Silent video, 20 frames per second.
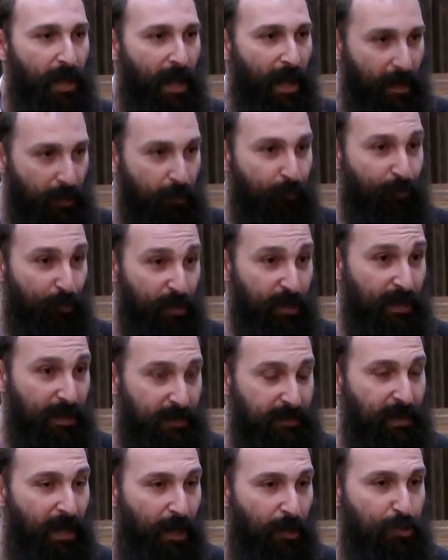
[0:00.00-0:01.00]
You put an
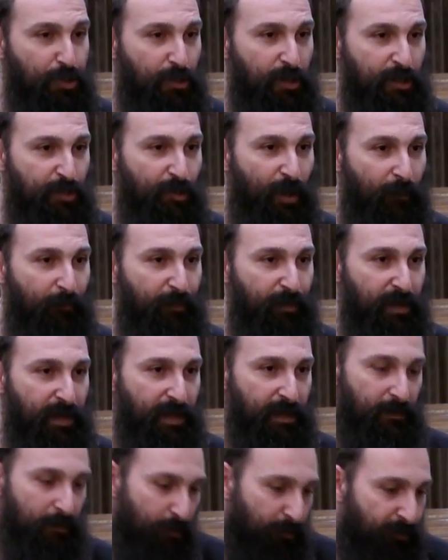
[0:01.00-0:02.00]
adult on a
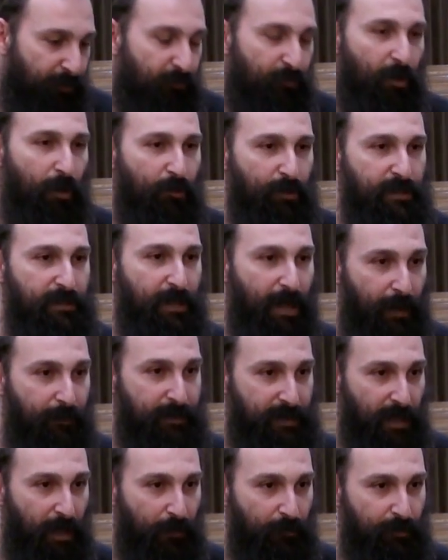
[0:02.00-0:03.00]
trampoline, he'll throw his
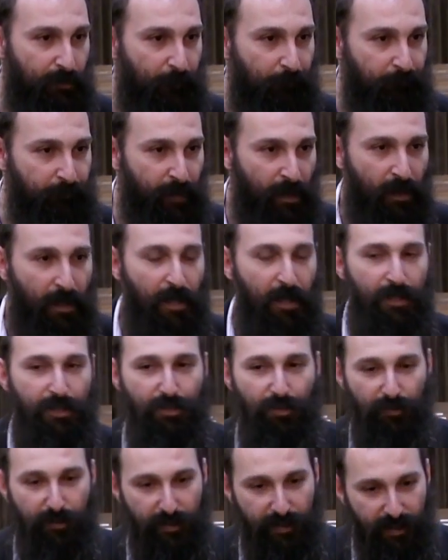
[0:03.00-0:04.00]
guts out.
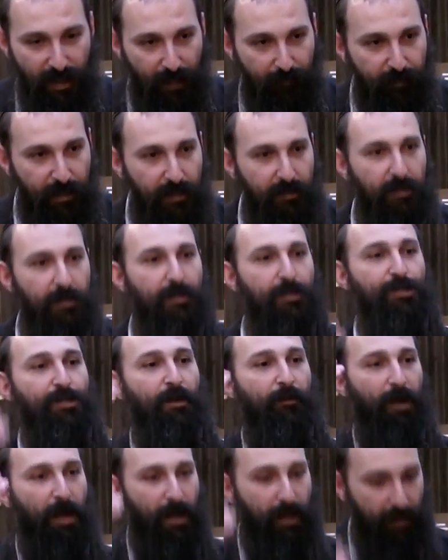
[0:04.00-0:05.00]
So the same thing, the
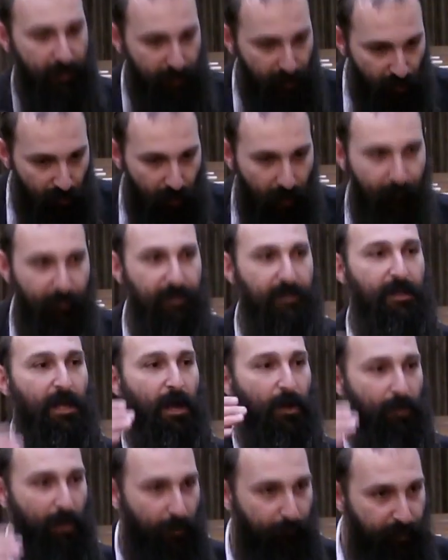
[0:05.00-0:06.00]
neshama has to go up and
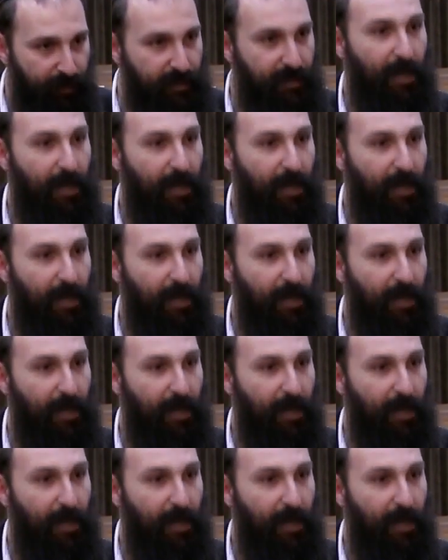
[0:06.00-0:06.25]
down, up and